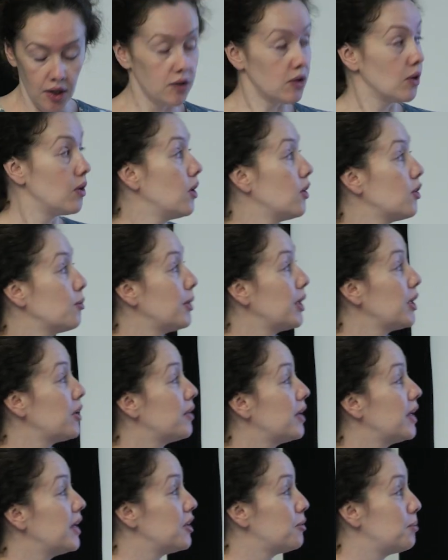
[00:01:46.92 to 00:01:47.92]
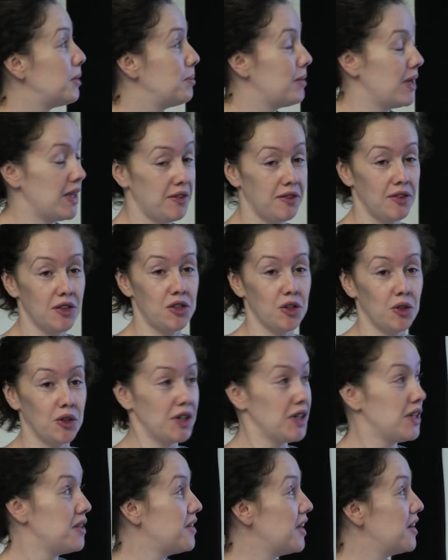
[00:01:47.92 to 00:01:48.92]
So a lot of my career has been based at the John
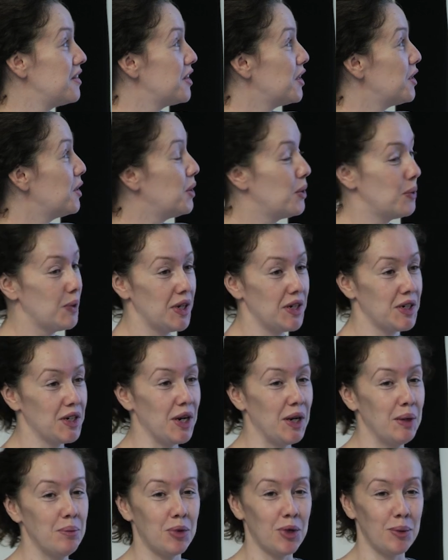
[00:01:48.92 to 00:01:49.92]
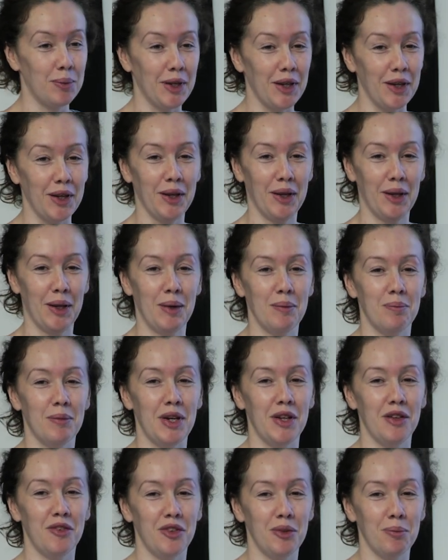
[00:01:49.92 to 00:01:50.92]
Innes Centre, which probably
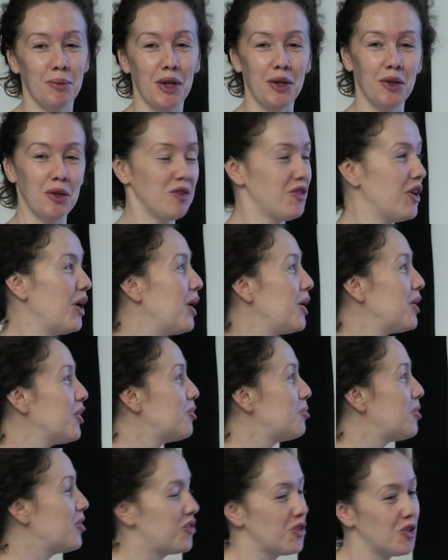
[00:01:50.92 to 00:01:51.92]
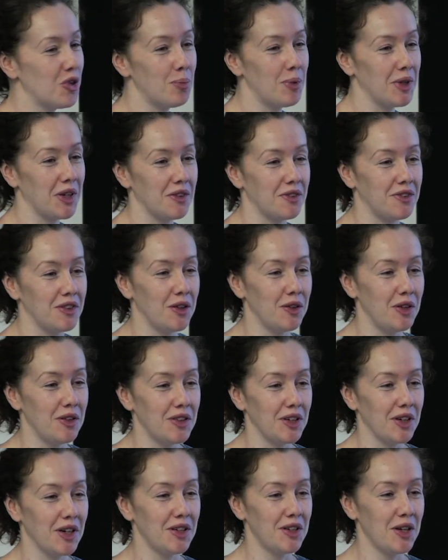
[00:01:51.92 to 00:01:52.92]
many of you might not have heard of before, because the only
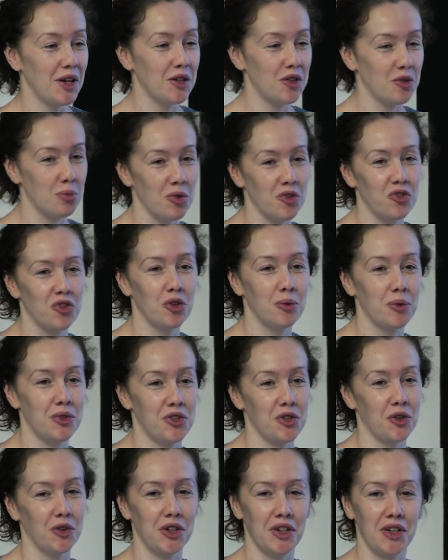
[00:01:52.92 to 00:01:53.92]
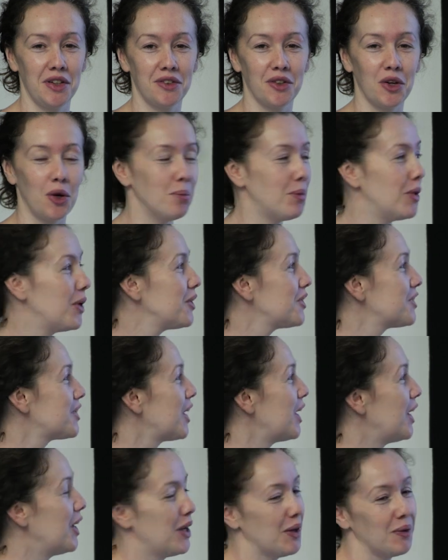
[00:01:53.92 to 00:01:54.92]
thing I'd heard of before was John Innes compost,
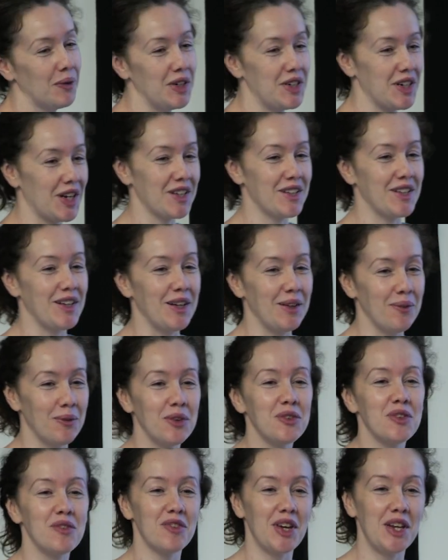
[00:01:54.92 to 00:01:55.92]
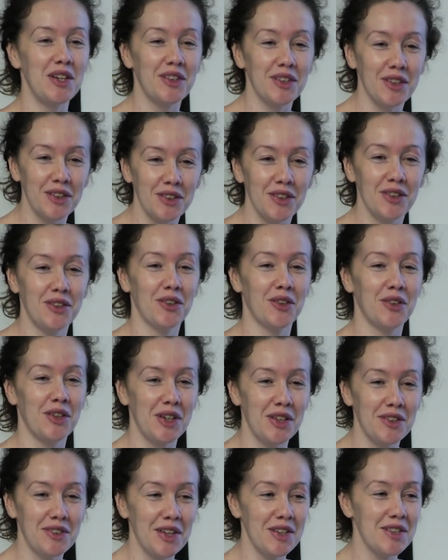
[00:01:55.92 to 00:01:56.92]
which actually was invented at the John
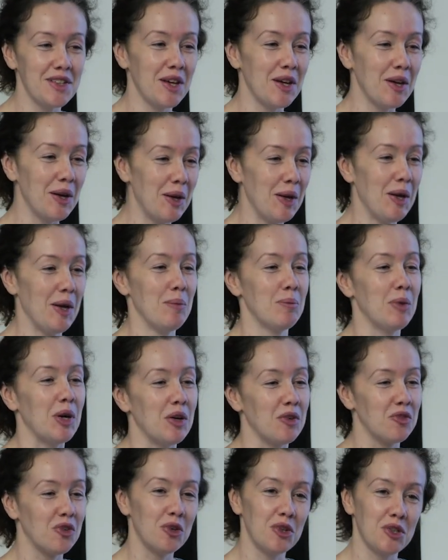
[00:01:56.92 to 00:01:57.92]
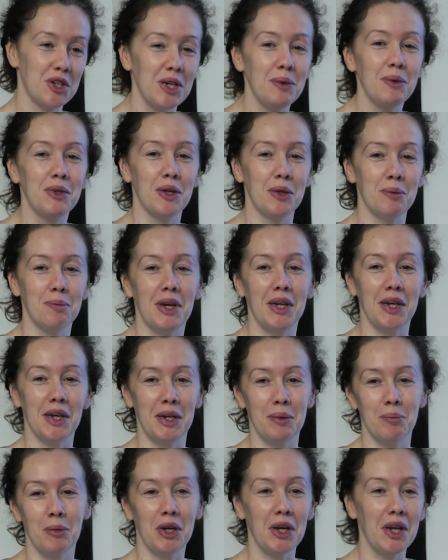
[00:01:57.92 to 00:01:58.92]
Innes Centre, but unfortunately we don't make
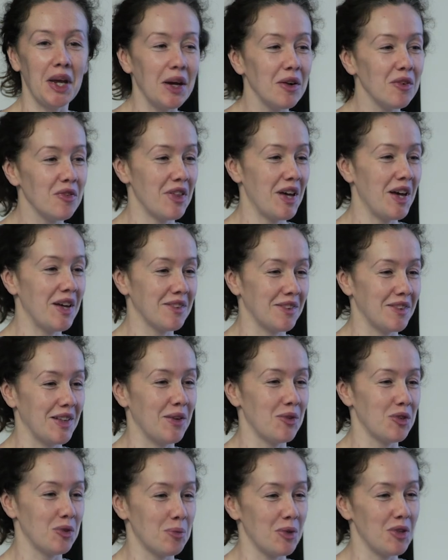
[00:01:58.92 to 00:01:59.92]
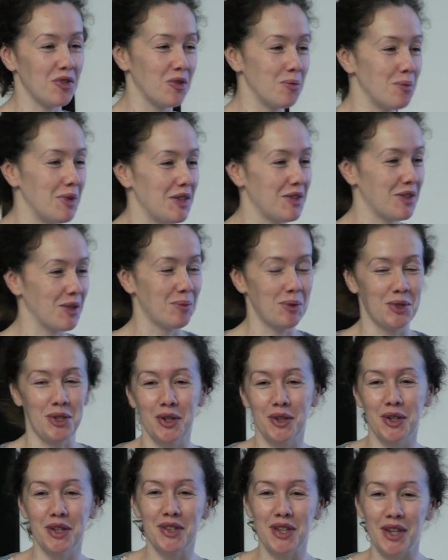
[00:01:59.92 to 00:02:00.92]
any money out of that, so that was a bit of a missed
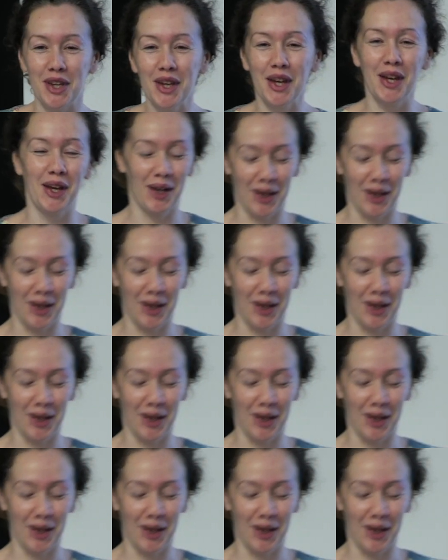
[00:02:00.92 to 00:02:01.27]
opportunity.